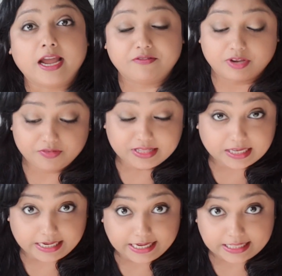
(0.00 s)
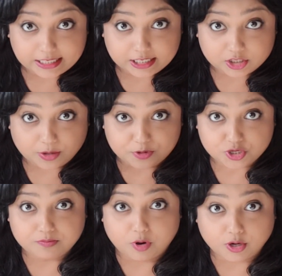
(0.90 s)
I have given the link in the
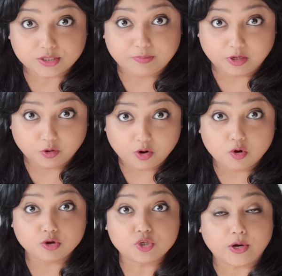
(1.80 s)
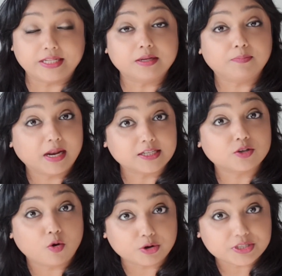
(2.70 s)
description box below. Go join the Plus
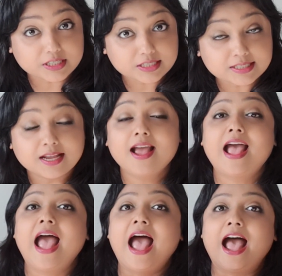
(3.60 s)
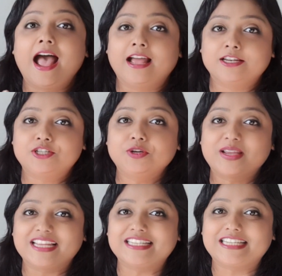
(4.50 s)
courses and you
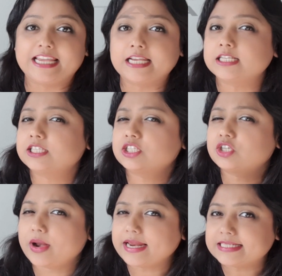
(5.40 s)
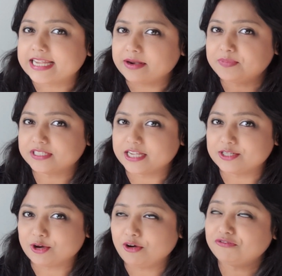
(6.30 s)
can take straight 10%
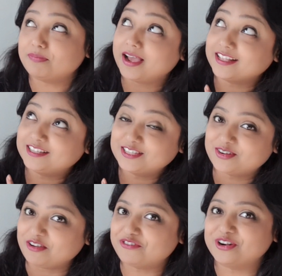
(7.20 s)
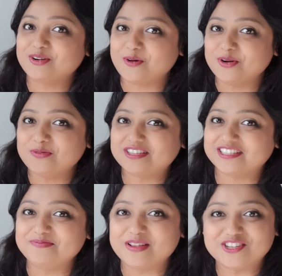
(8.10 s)
off by this referral code, which
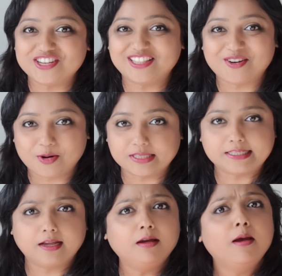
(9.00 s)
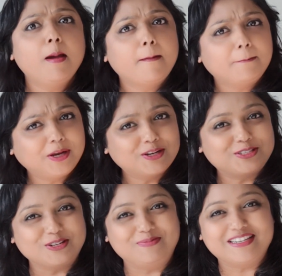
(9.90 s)
is Manjita Osta, because
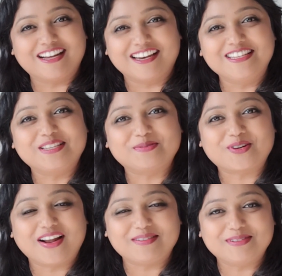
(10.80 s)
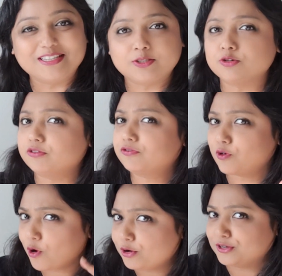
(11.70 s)
you're my darling subscribers. So of
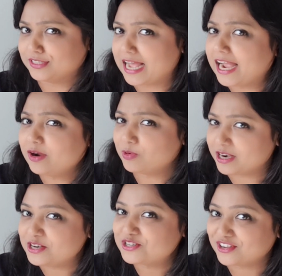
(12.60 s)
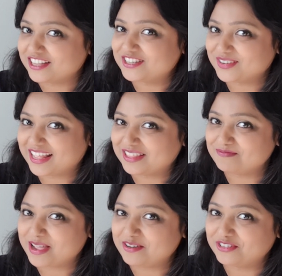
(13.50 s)
course I will ensure that you get the
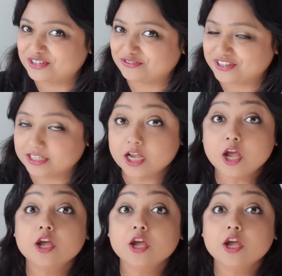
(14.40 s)
benefit of it.